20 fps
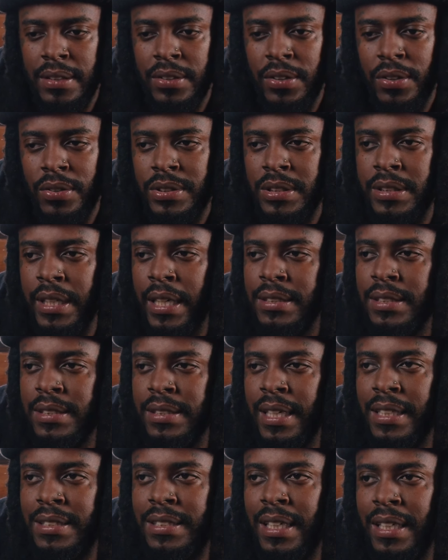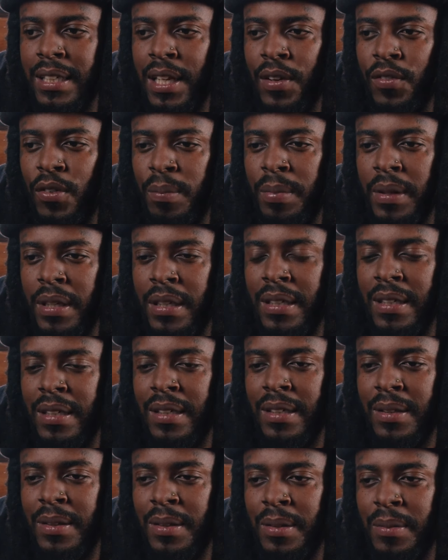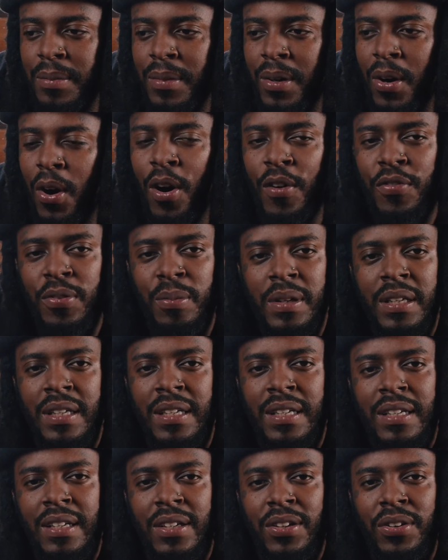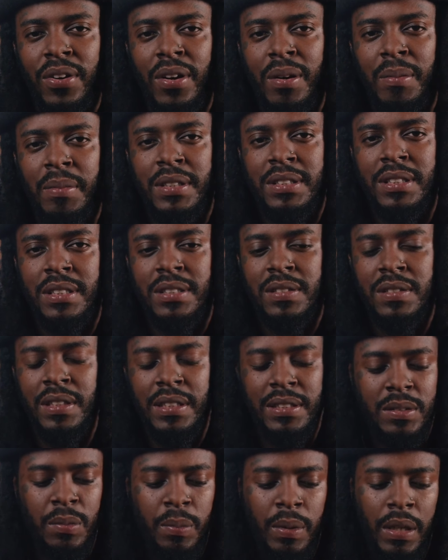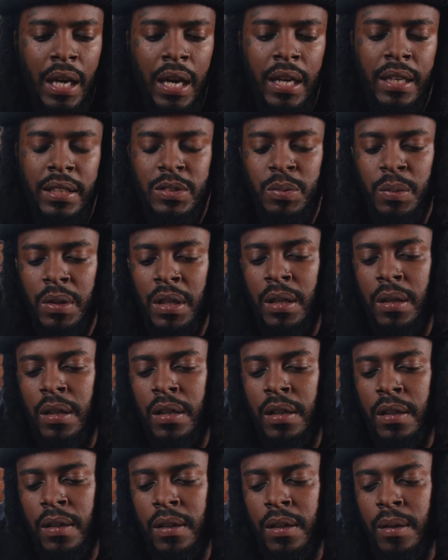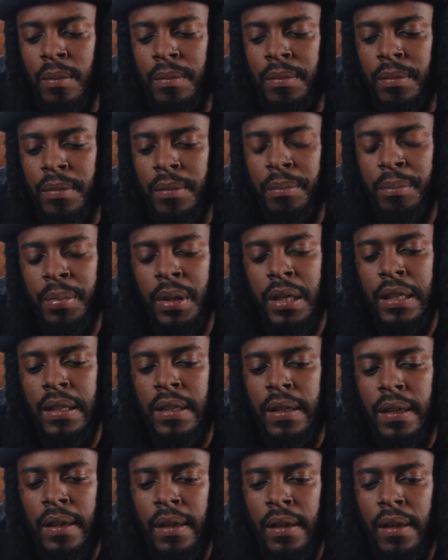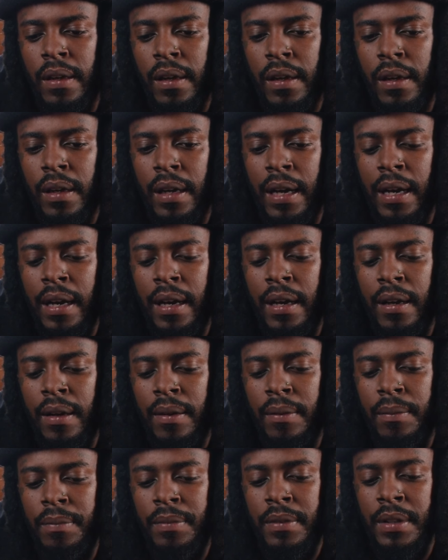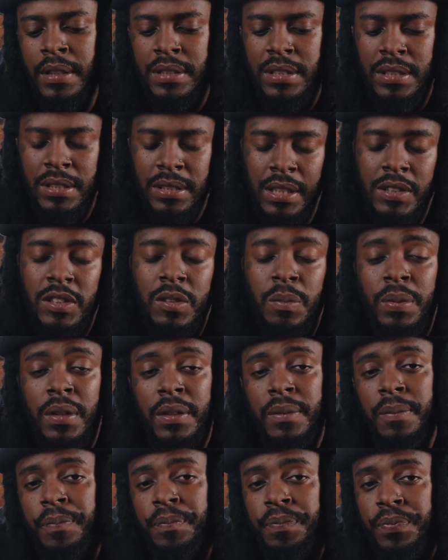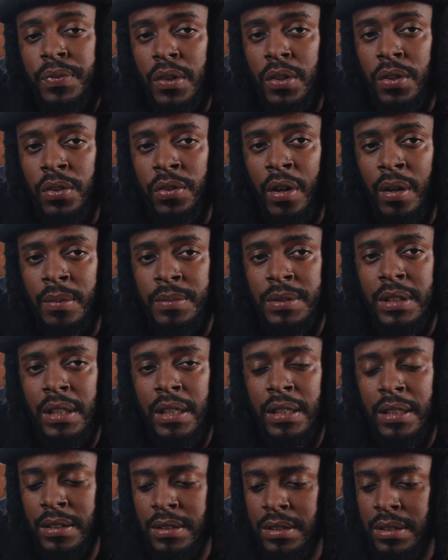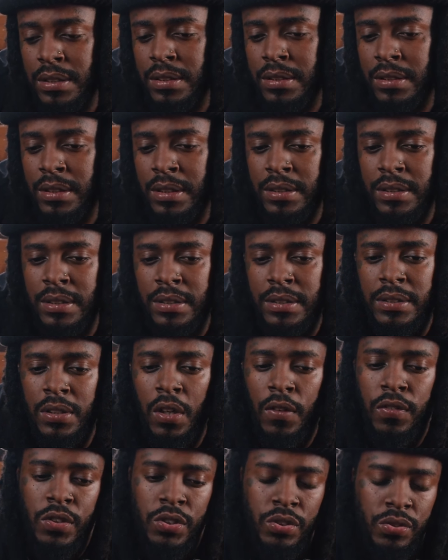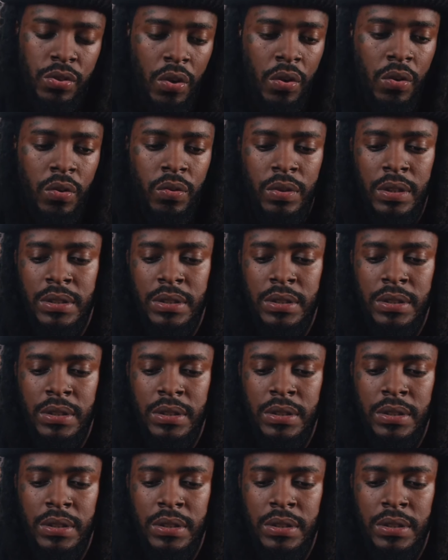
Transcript: You know, sex sex ain't never been um, hard for me. You hear me? Just just be honest, man. Um, but uh, this is discipline. You know what I'm saying? This is this is self control.